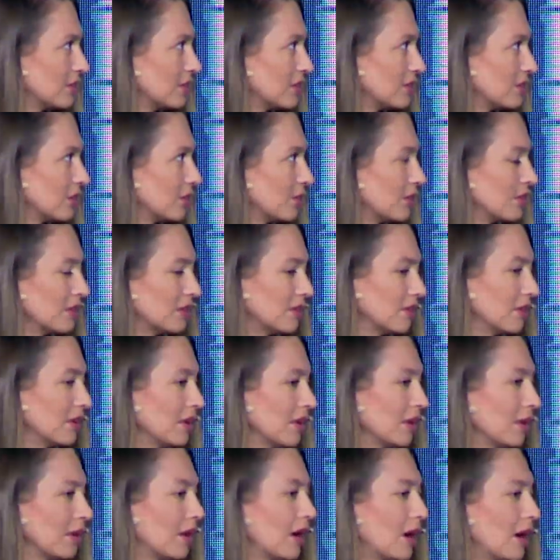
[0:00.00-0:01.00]
So
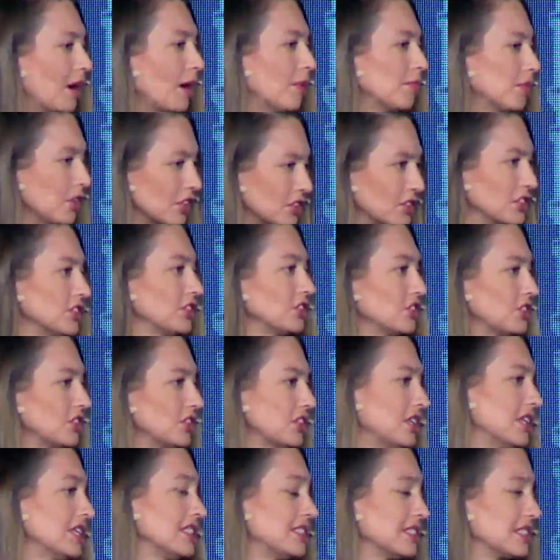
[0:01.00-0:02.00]
a blockchain
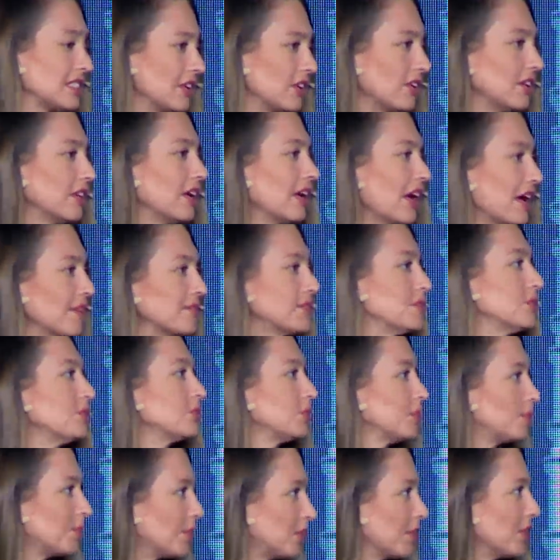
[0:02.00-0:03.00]
doesn't necessarily have to
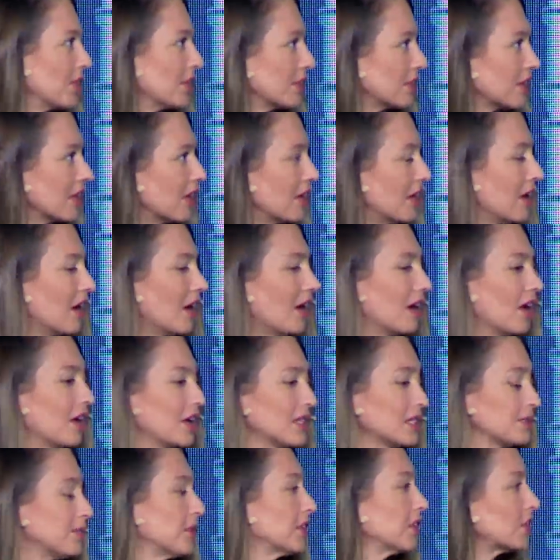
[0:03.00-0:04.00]
support
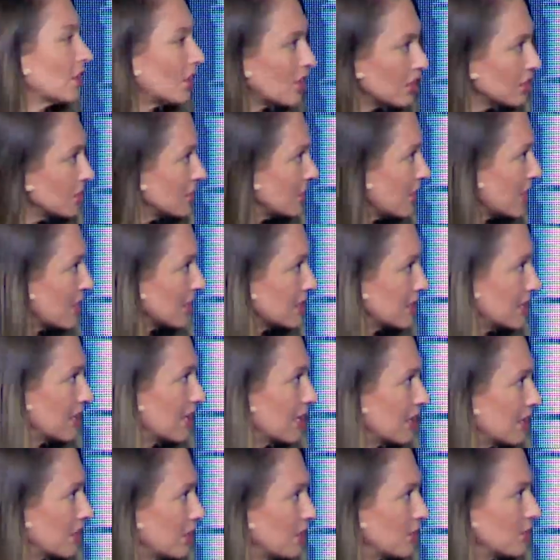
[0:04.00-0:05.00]
smart contracts. They
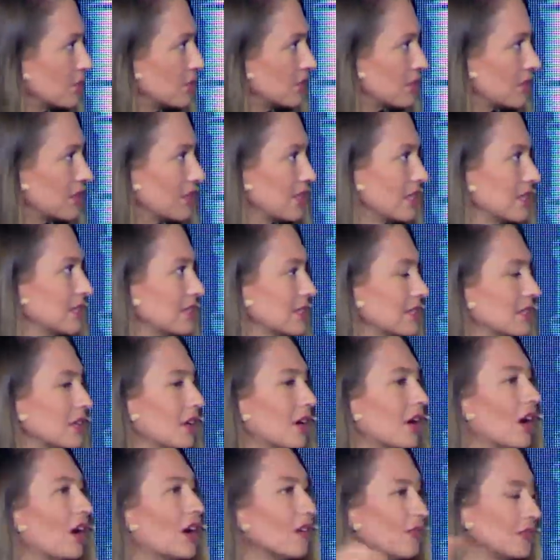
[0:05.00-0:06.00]
can use this
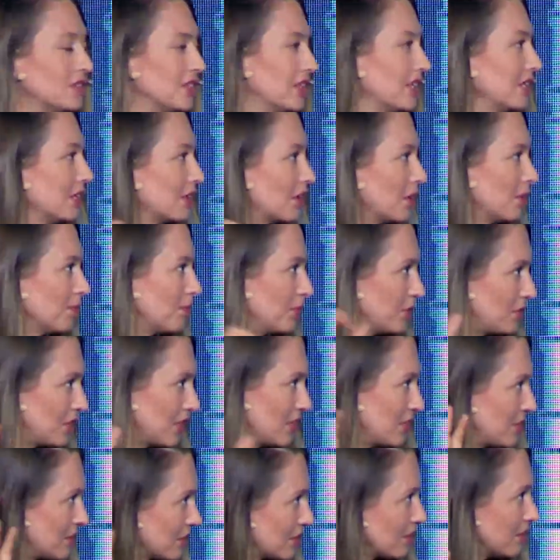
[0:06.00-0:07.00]
off-chain
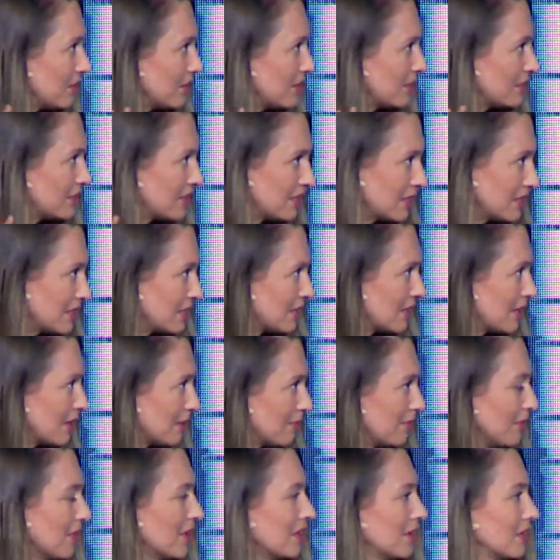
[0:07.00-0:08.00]
computational
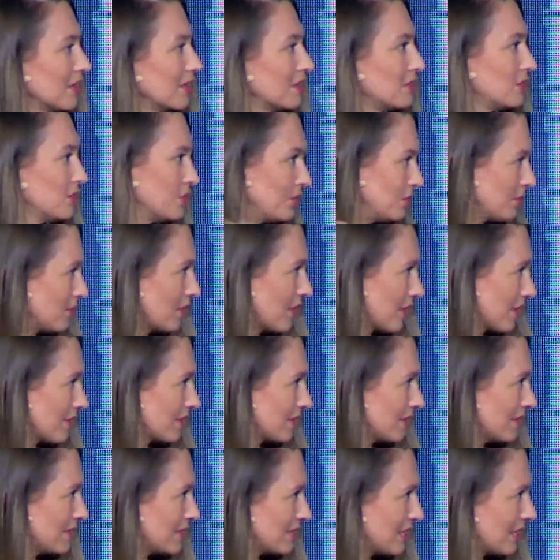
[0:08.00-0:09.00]
system to do that.
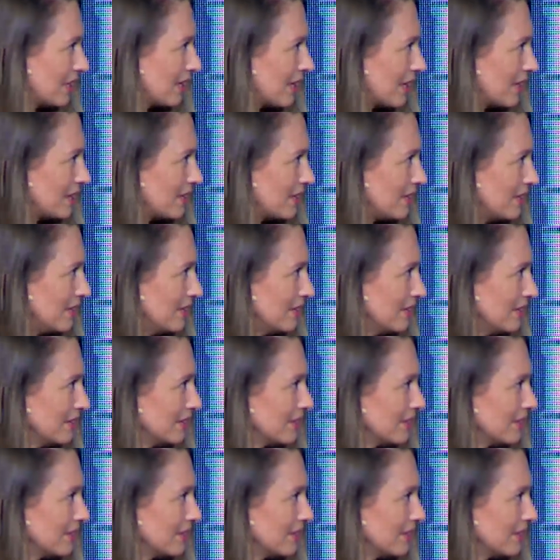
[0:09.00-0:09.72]
Is that the idea?